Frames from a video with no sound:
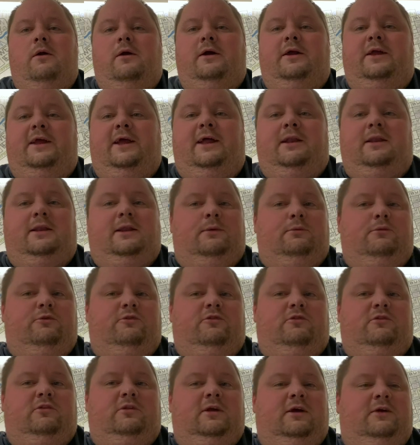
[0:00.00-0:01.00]
yeah,
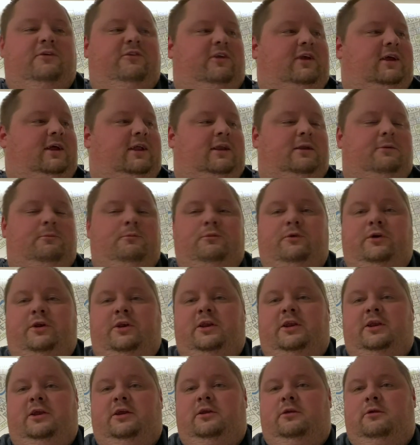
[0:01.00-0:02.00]
that's it. And then we're in
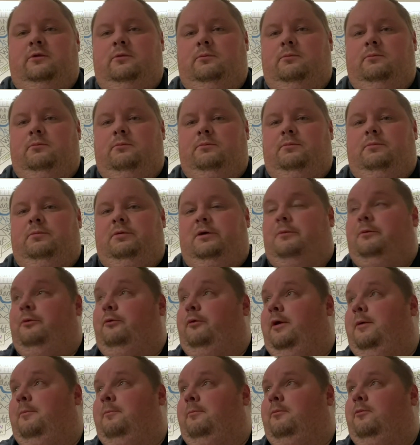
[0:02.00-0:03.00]
the Premier
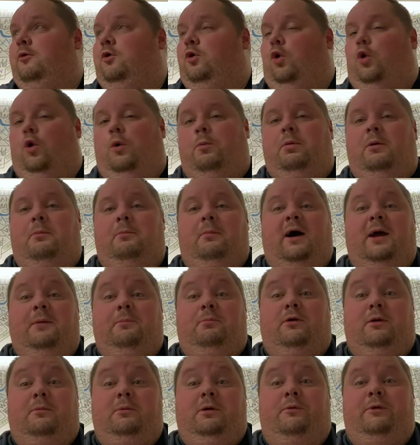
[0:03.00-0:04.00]
Inn Hub by
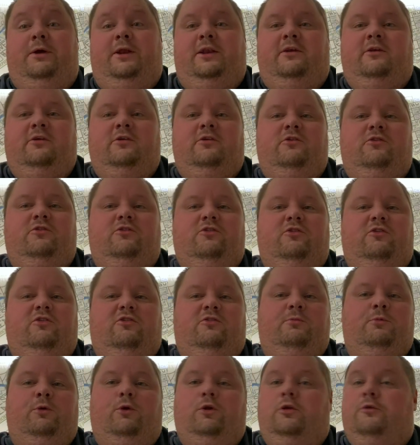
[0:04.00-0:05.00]
Premier Inn. Just the
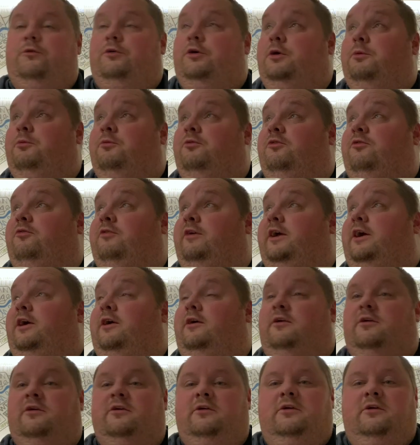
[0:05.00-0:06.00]
smaller rooms, very,
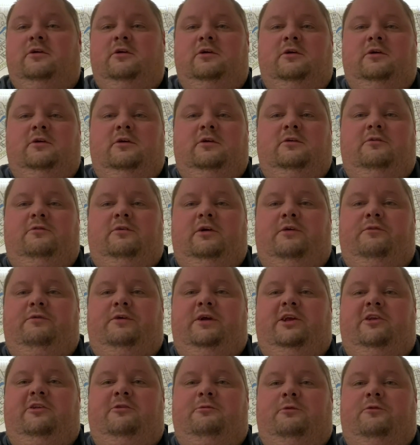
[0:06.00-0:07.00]
very
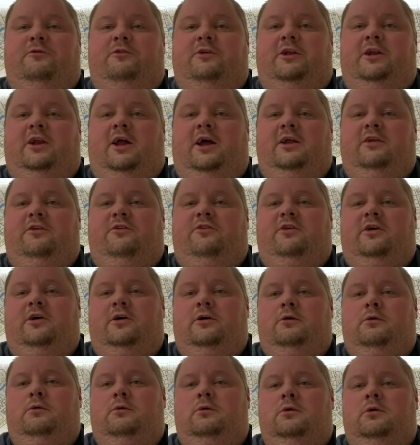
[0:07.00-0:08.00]
reasonable for the night.
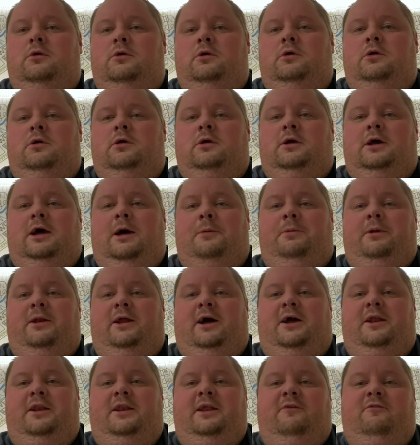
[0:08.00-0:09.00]
So happy
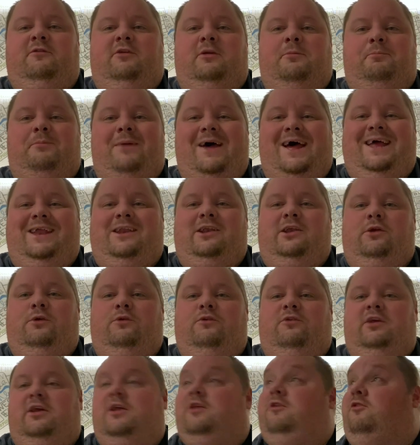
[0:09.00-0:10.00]
that. And even the better
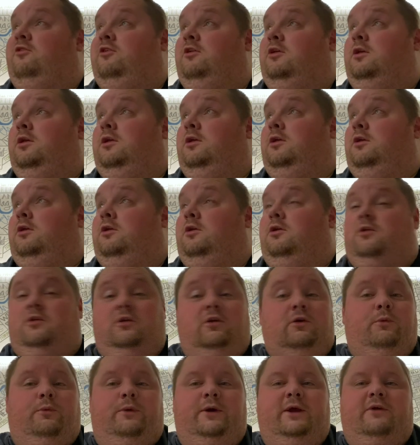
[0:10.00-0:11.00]
news is
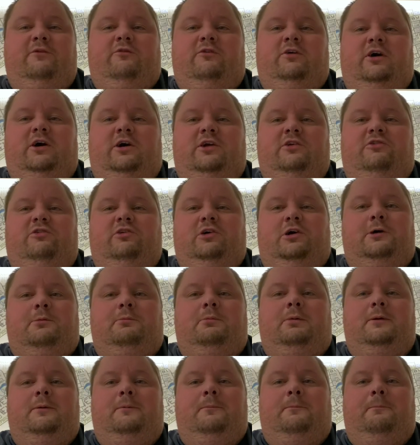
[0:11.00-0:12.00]
that we have got a
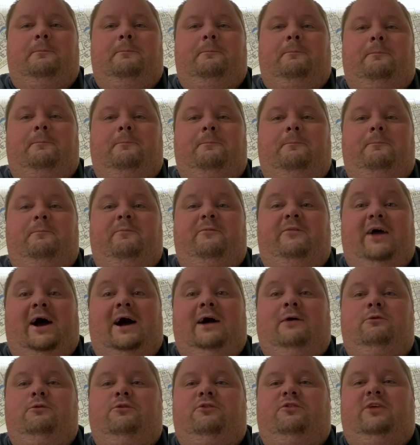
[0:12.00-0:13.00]
job
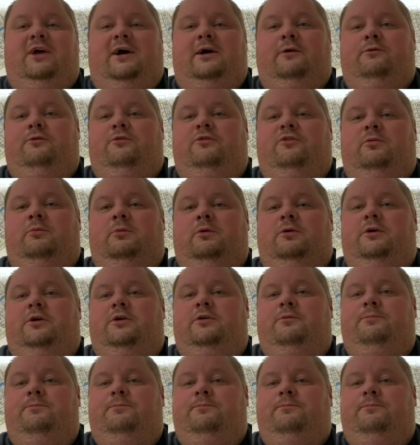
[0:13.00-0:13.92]
down south tomorrow.